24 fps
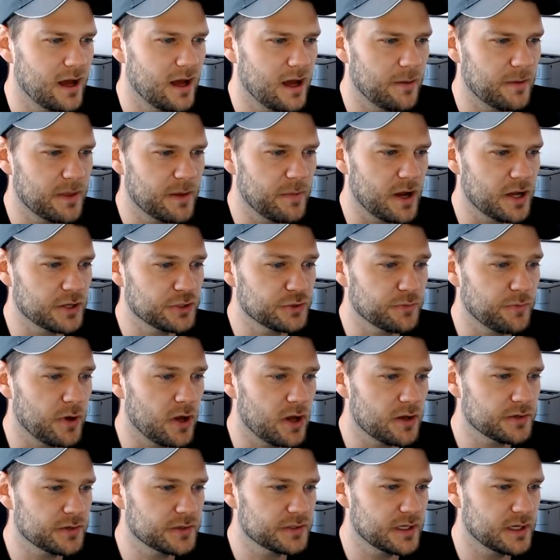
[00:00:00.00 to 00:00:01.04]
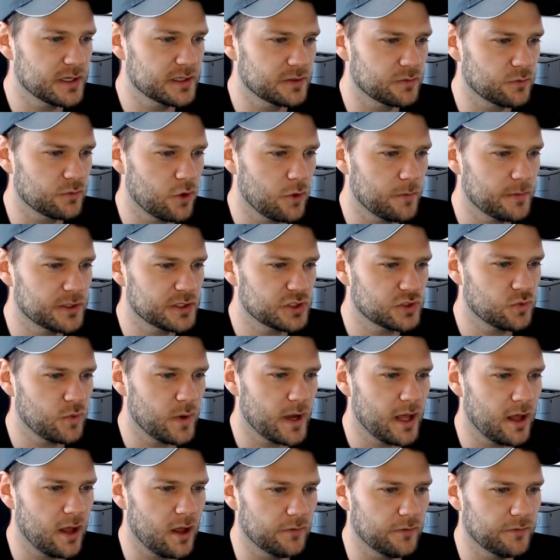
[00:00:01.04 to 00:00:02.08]
the Apostle Paul says in Romans
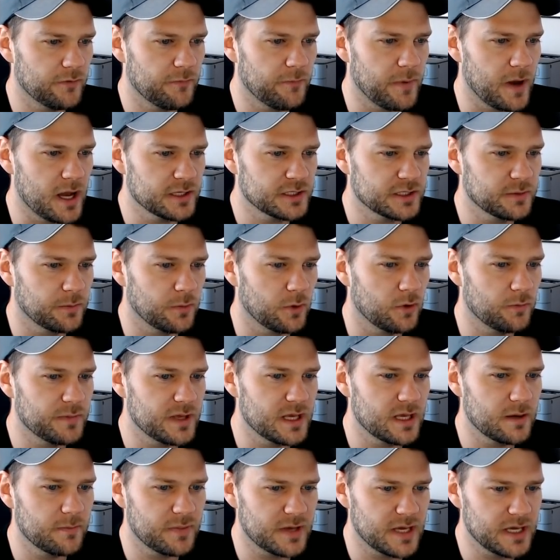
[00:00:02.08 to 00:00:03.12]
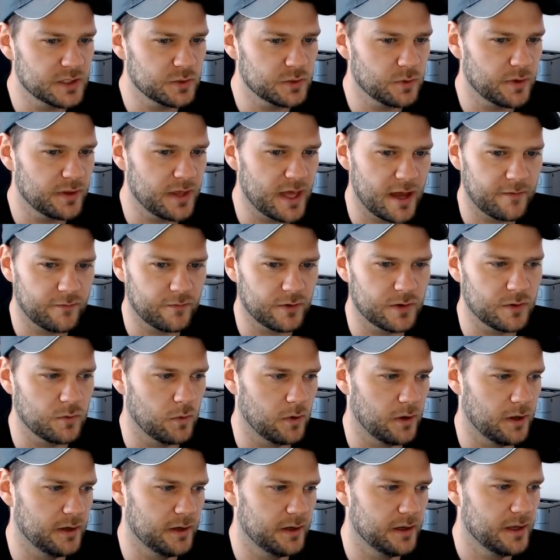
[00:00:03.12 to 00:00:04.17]
12, if possible, be at peace with
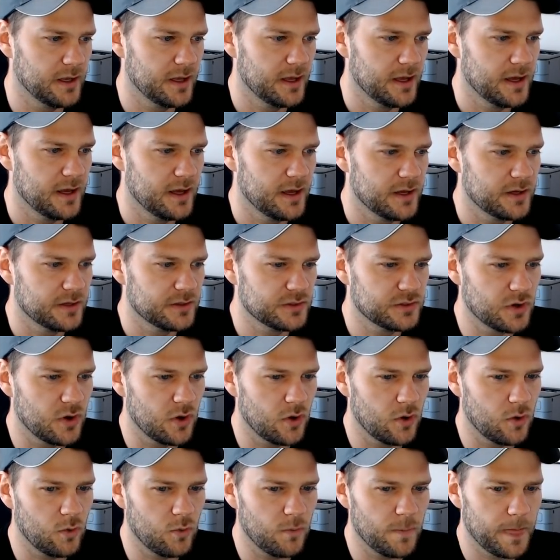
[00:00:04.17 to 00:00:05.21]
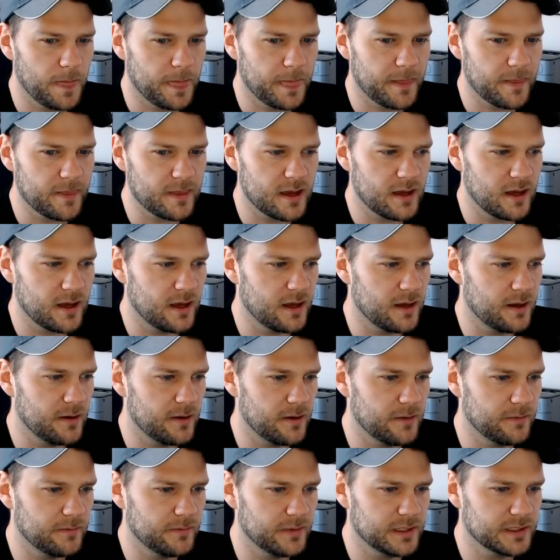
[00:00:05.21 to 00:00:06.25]
everyone. So
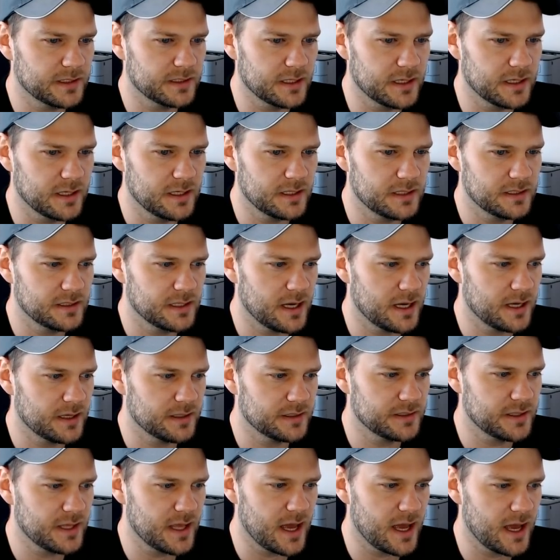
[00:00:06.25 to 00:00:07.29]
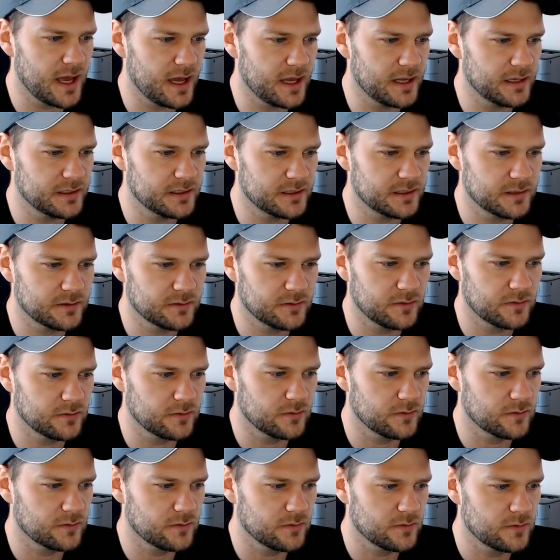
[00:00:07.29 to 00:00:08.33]
um, let's see. He says that
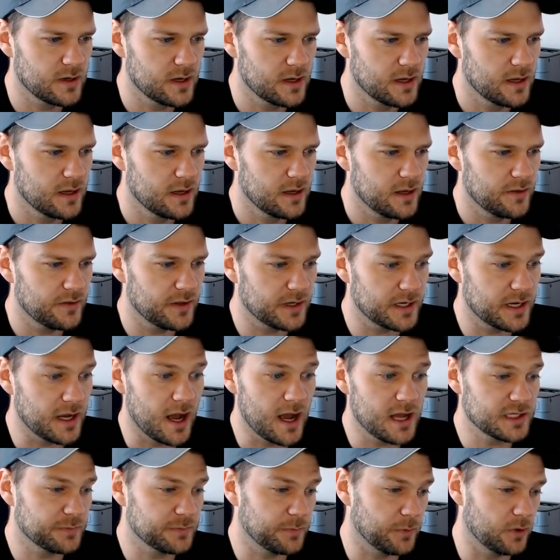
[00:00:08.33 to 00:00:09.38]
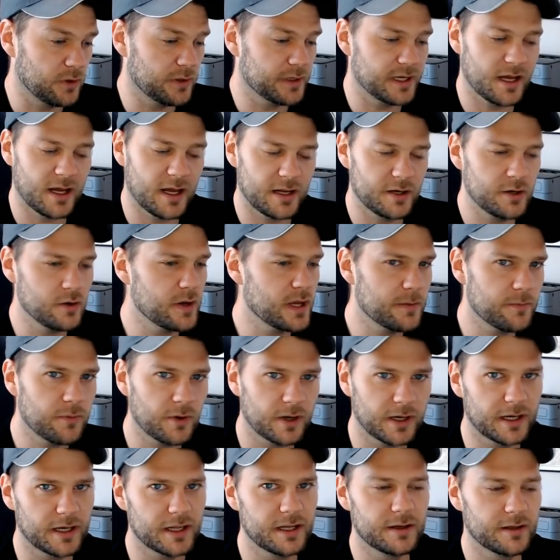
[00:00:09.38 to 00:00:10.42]
the gospel, again, I knew he'd
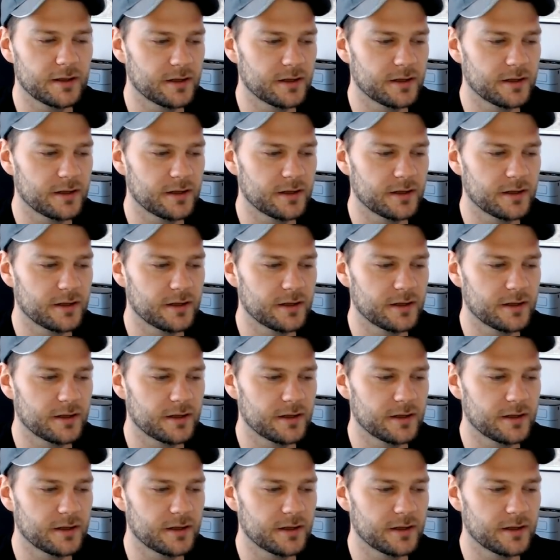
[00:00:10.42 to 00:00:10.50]
bring it into